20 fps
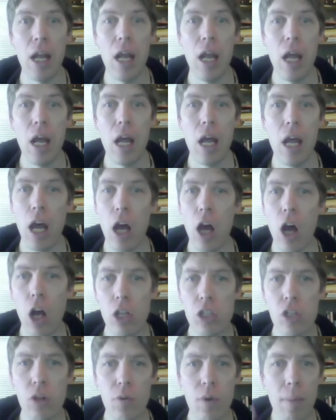
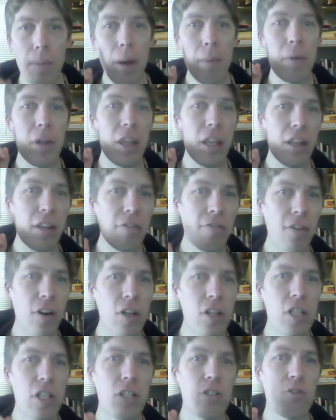Also remember that the
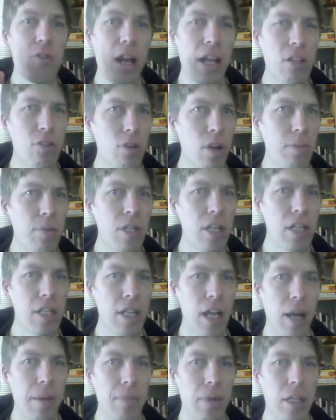first transcription
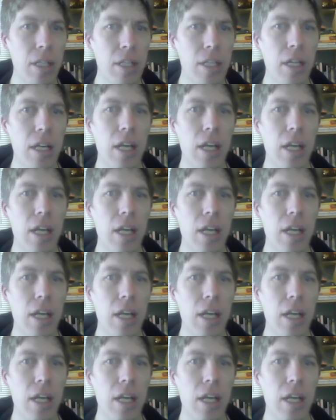assignment